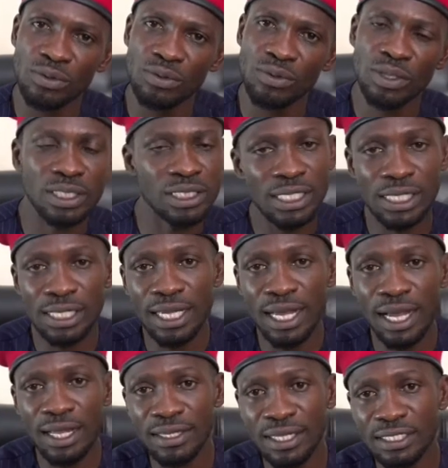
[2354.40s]
It's
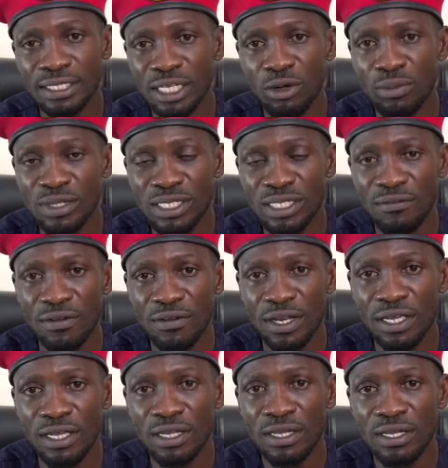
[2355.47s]
clear that General
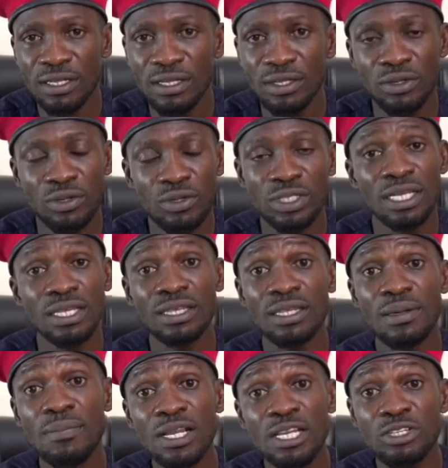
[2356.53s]
Museveni, using the
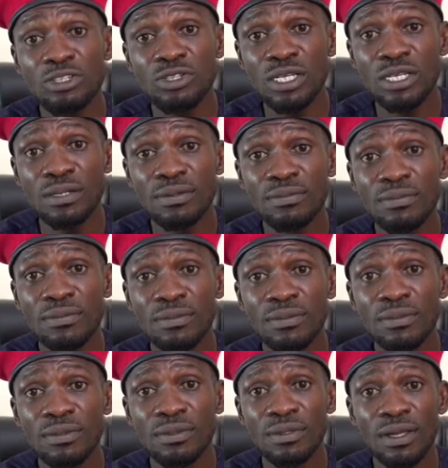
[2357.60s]
military
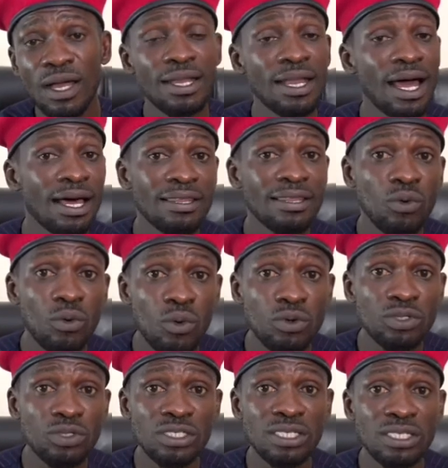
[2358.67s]
and other
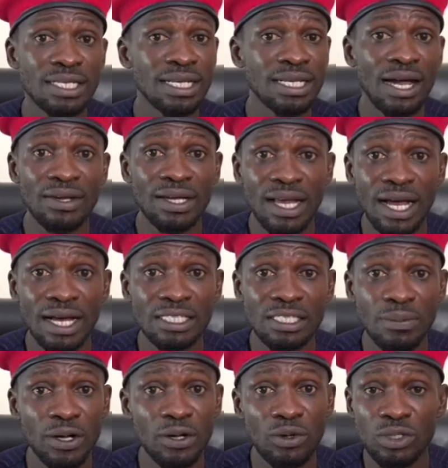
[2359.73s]
goons that carry guns
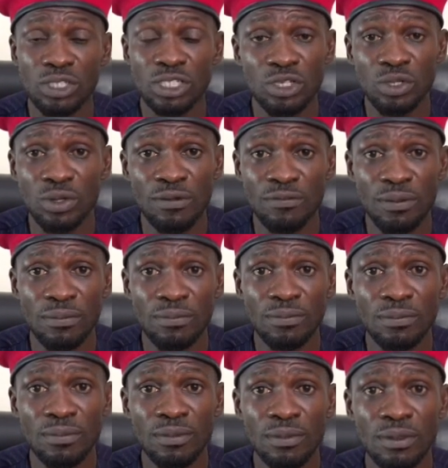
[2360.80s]
but not in uniform,
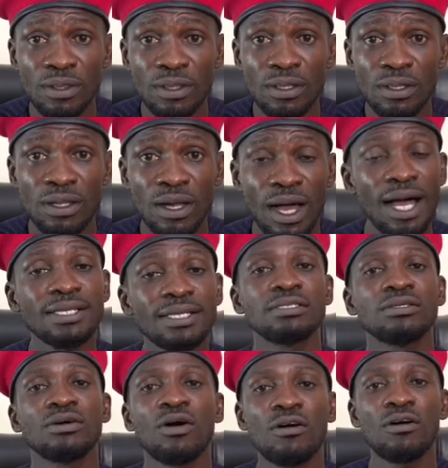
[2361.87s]

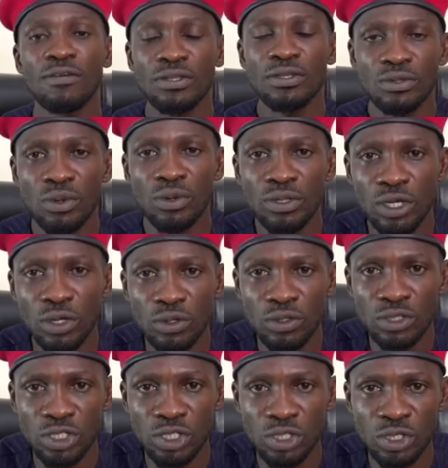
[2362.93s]
has overthrown the
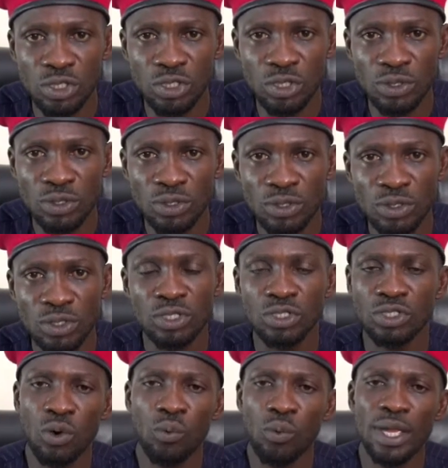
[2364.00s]
constitution.
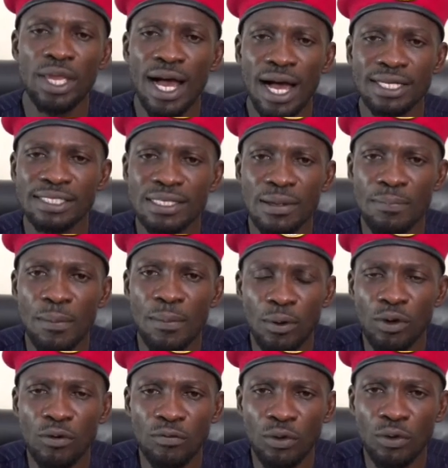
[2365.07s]
So we as the
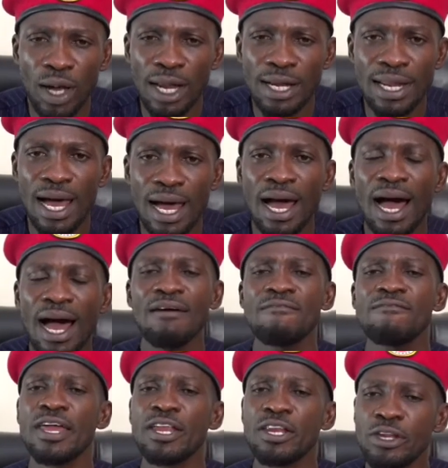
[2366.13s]
people of Uganda have
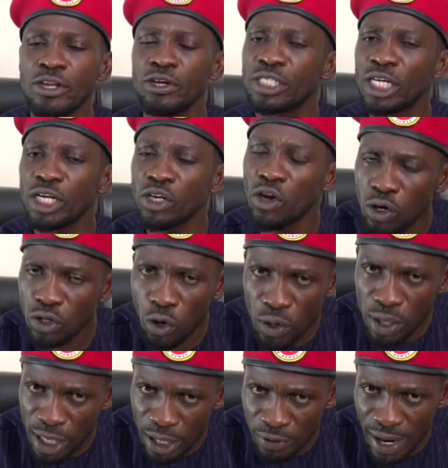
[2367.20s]
a duty, not
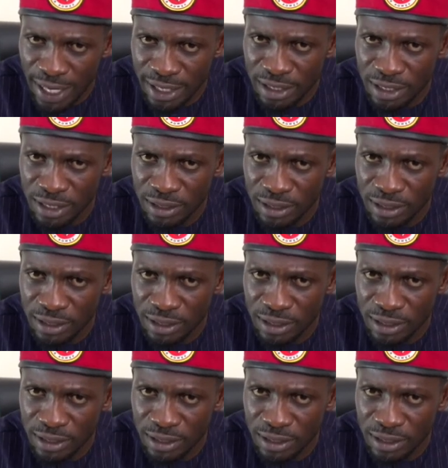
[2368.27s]
only right,